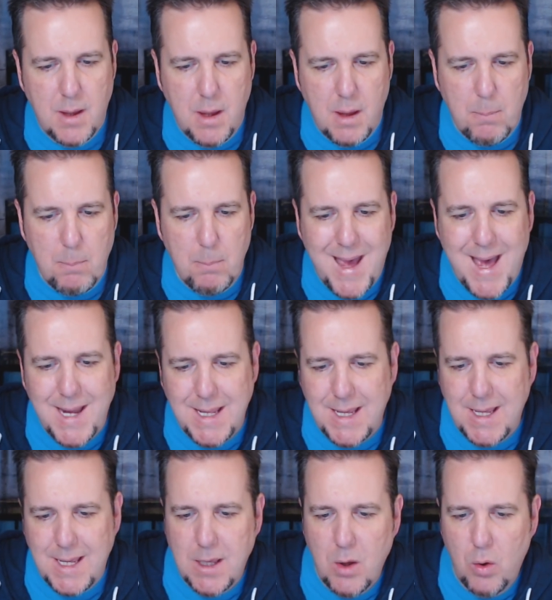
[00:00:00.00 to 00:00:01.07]

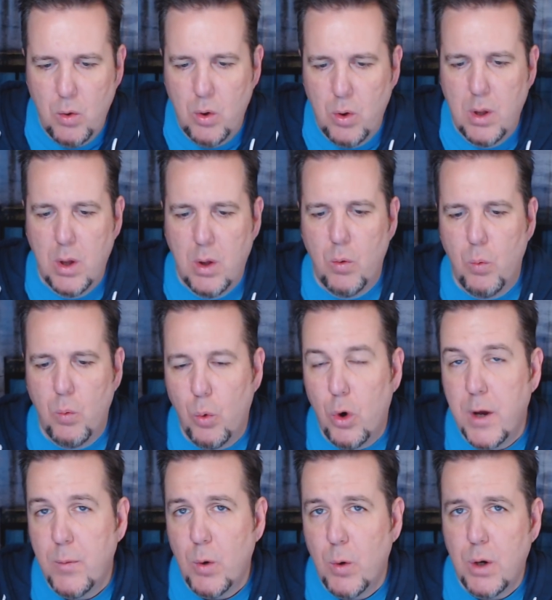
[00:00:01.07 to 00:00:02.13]
Maddie
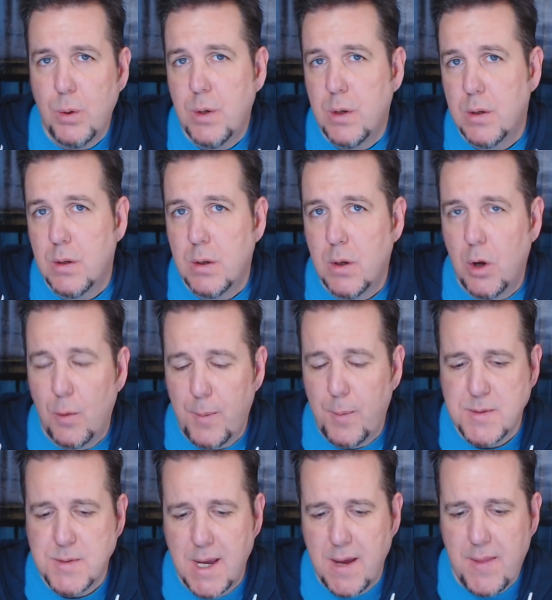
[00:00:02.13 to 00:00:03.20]
Wojwod, hope I'm
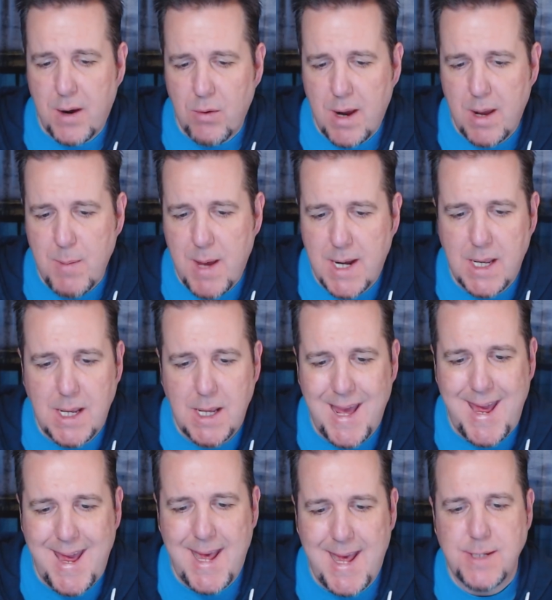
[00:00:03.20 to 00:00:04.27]
saying that right, Maddie,
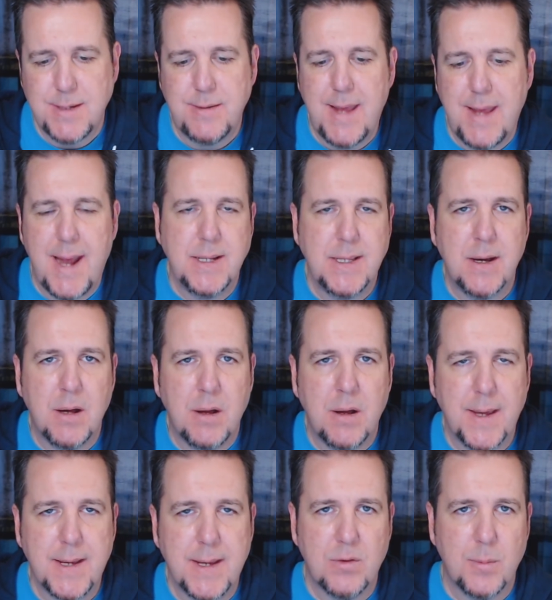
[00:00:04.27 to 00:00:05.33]
and Danielle.
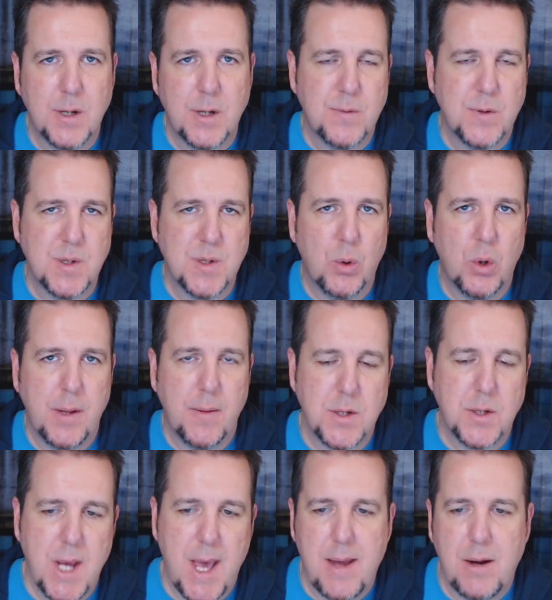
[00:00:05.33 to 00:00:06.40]
Thank you so much for supporting the
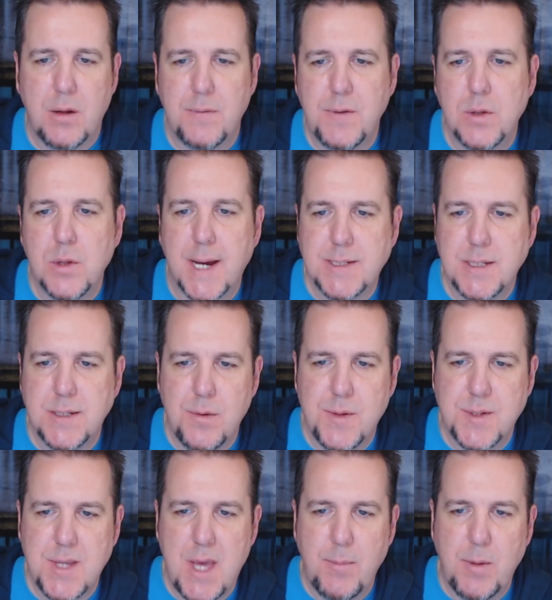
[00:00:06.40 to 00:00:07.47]
channel. If you'd like to do the
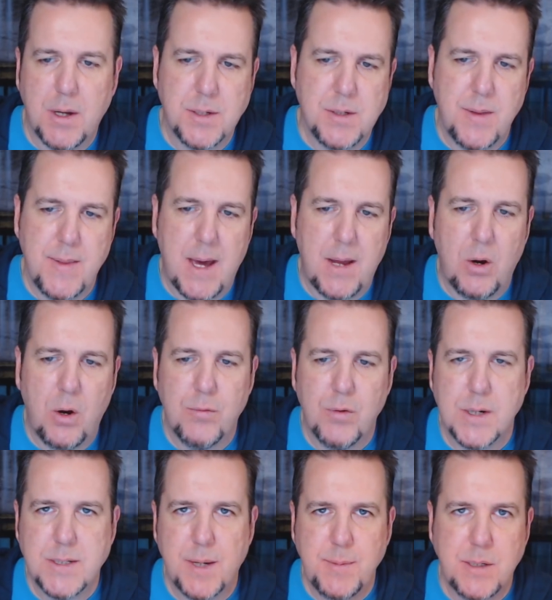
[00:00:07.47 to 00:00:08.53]
same, you can do that over
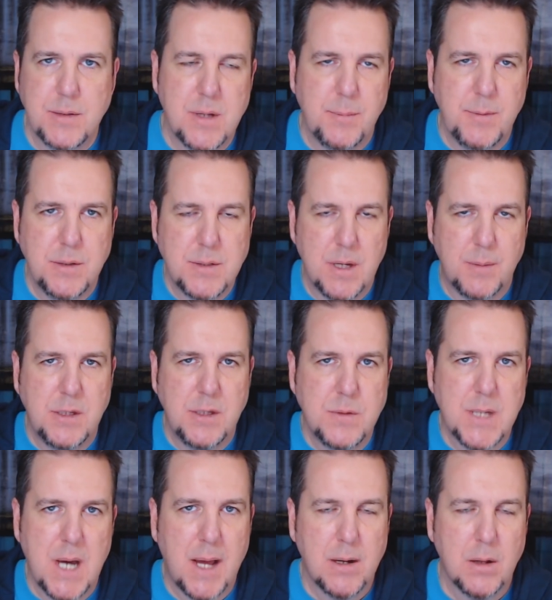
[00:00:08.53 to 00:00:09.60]
at w w w
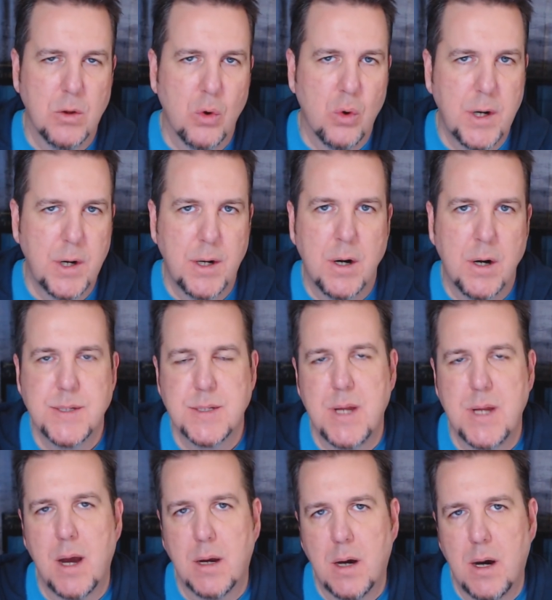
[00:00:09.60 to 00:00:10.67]
dot lordan arts
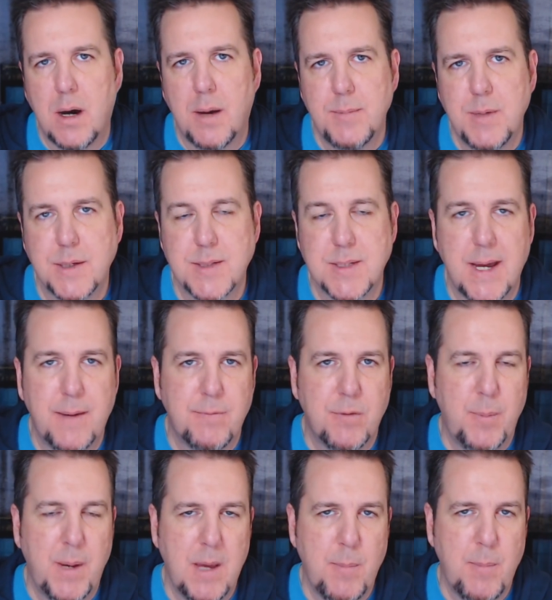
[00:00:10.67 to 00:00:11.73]
dot com. You can sign up for
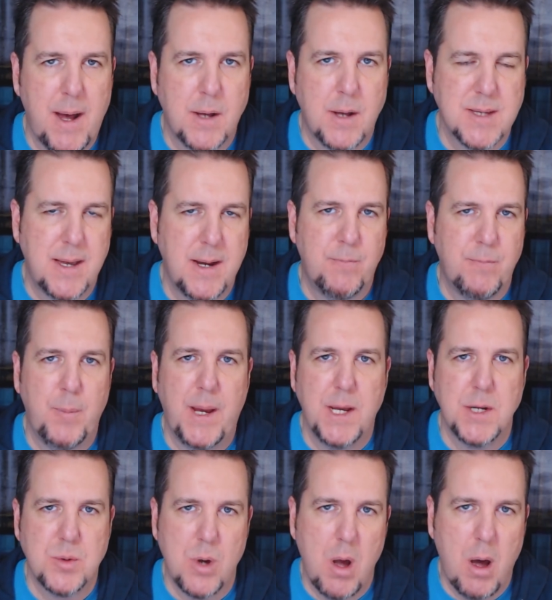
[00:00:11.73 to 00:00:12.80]
PayPal, sign up for
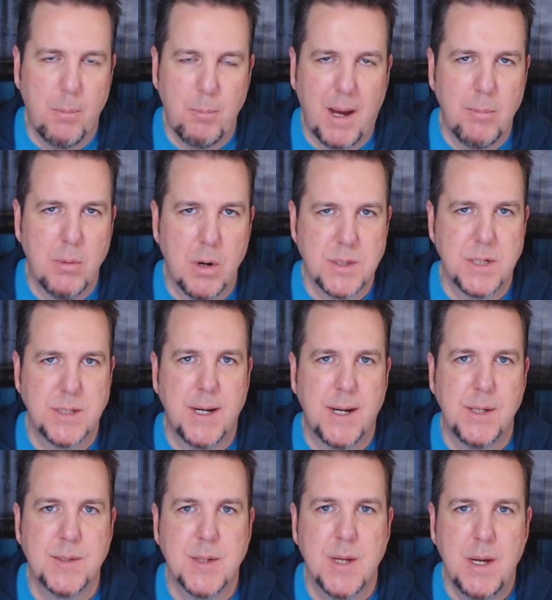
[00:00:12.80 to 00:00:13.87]
Patreon, buy
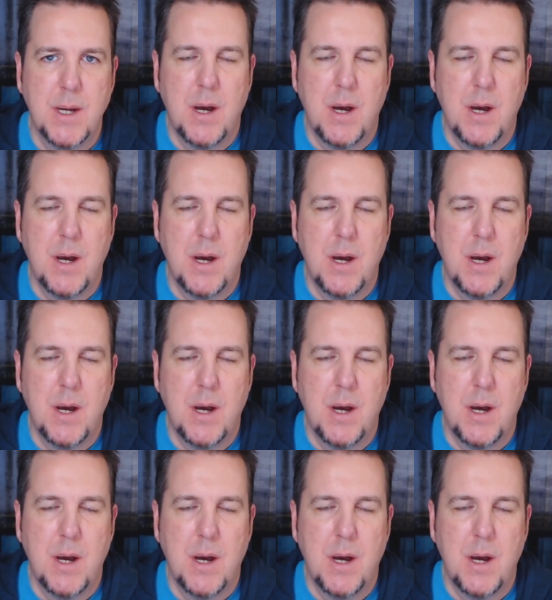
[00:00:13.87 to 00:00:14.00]
merchandise.